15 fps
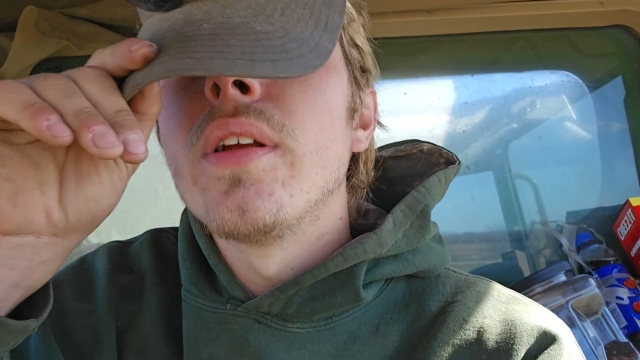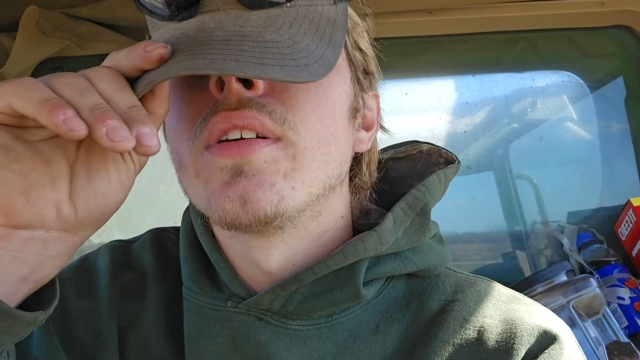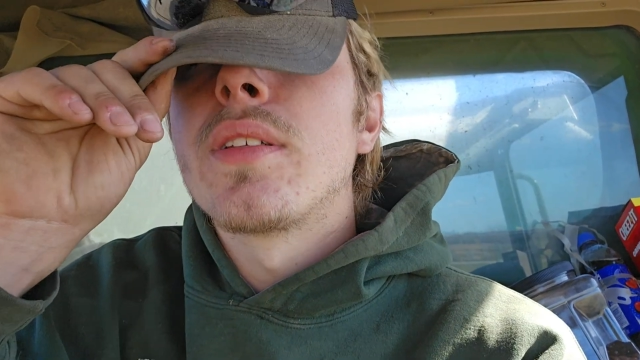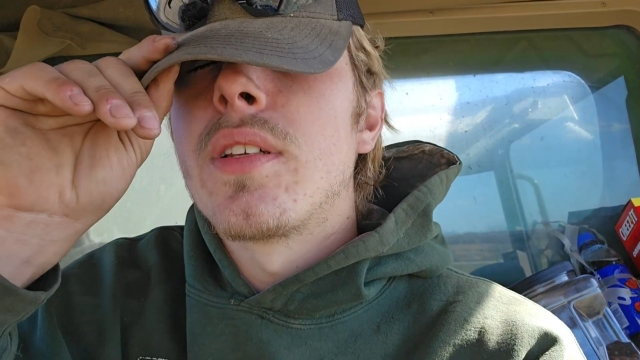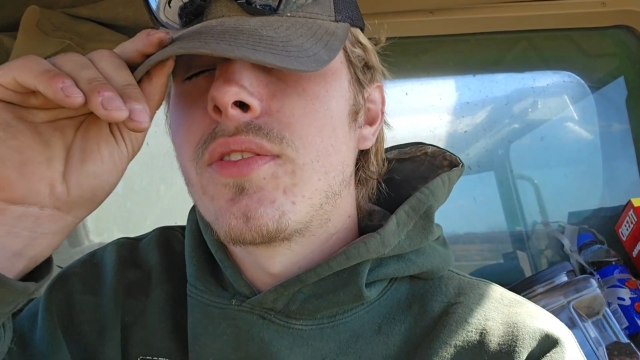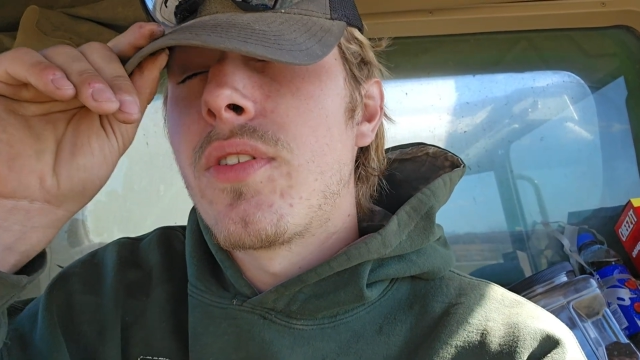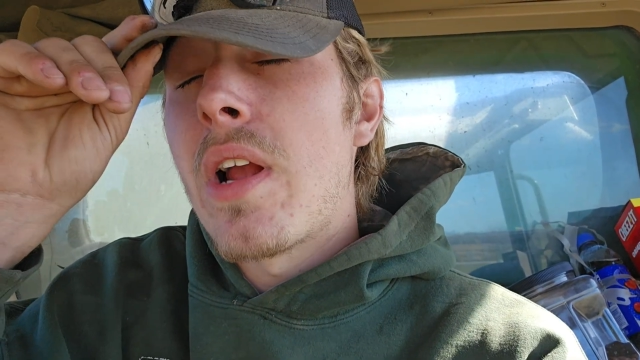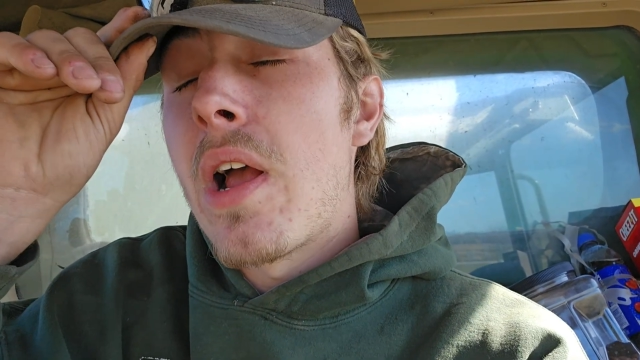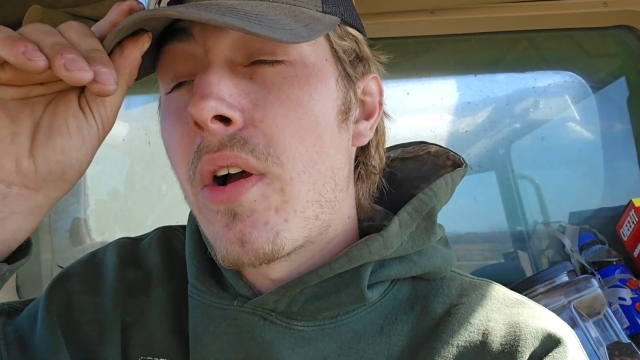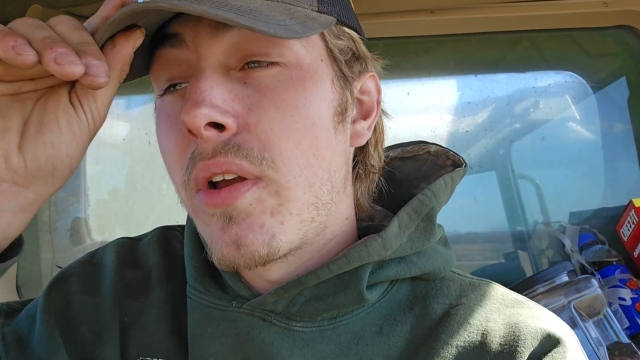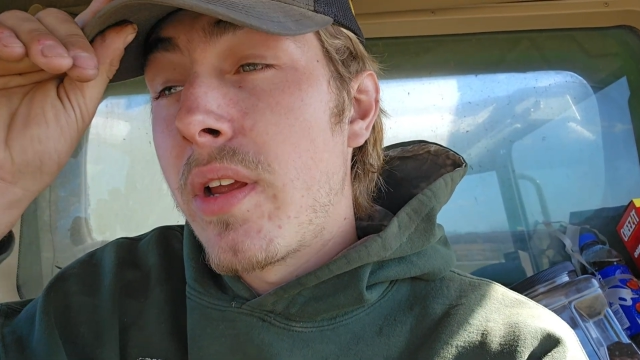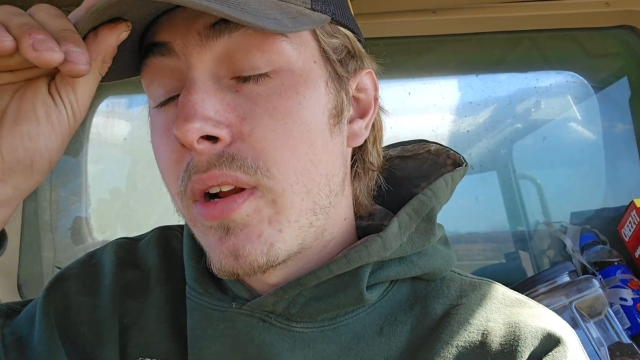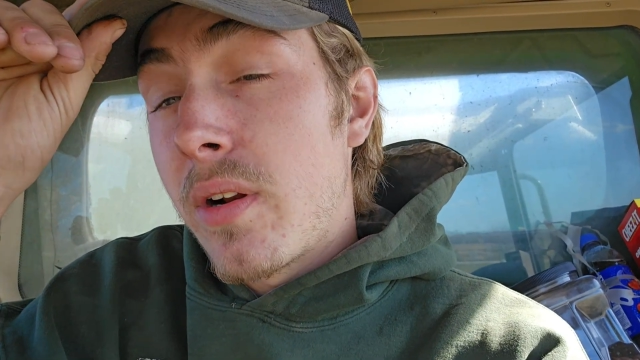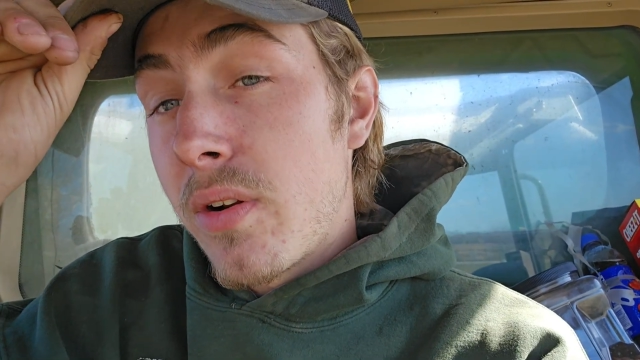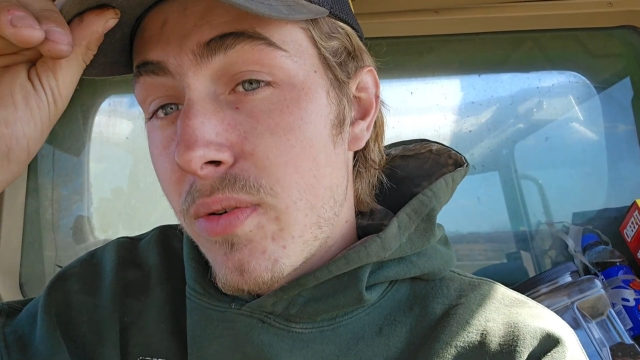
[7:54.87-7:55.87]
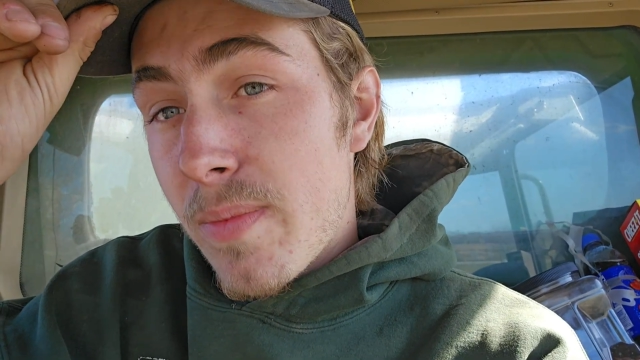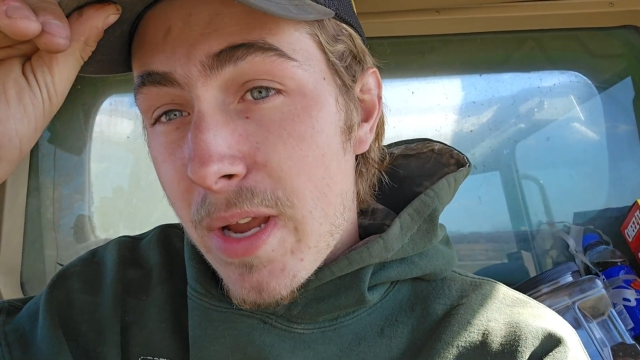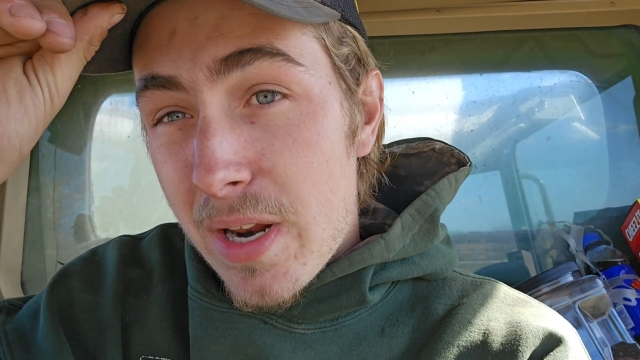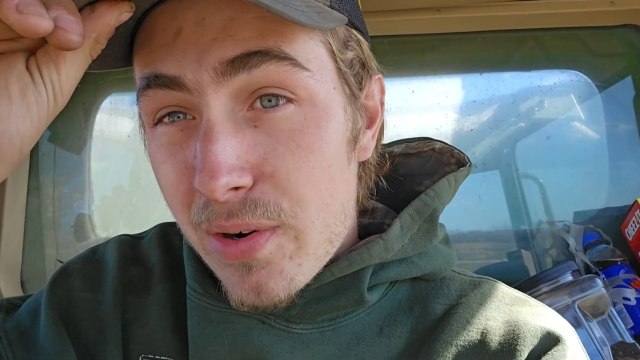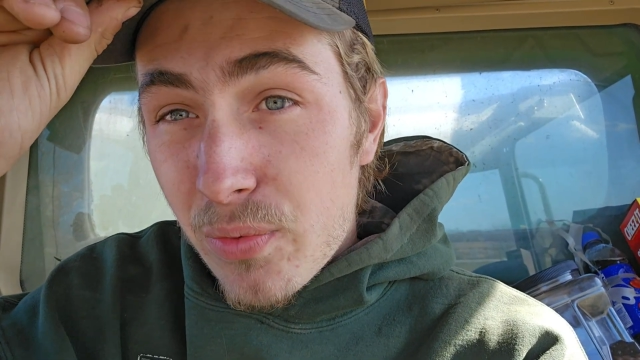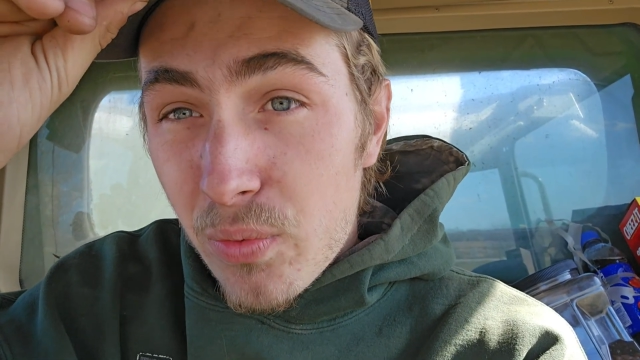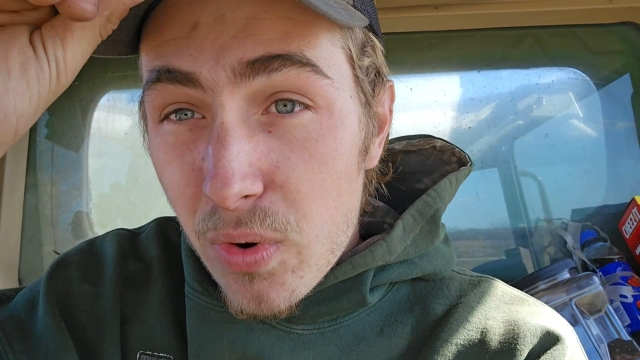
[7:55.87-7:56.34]
is a drought year no
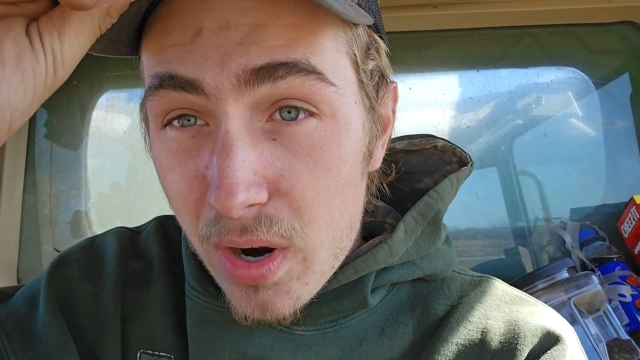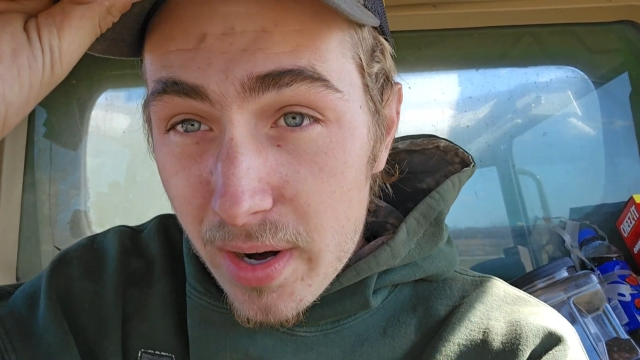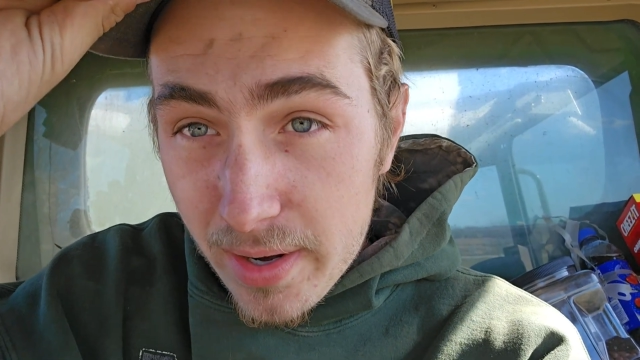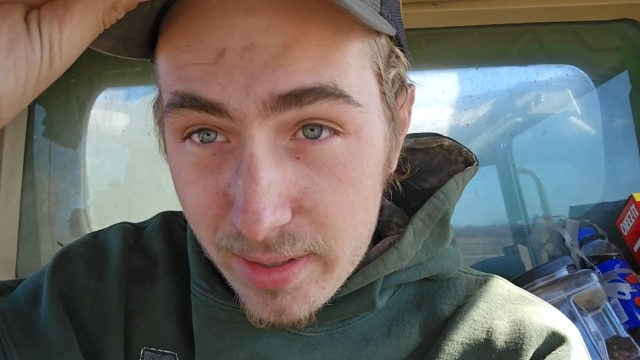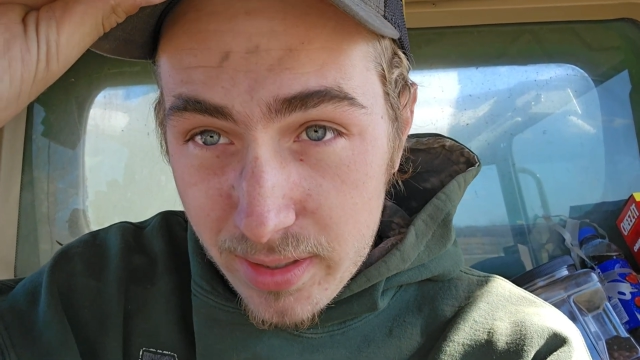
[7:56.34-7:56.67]
matter what,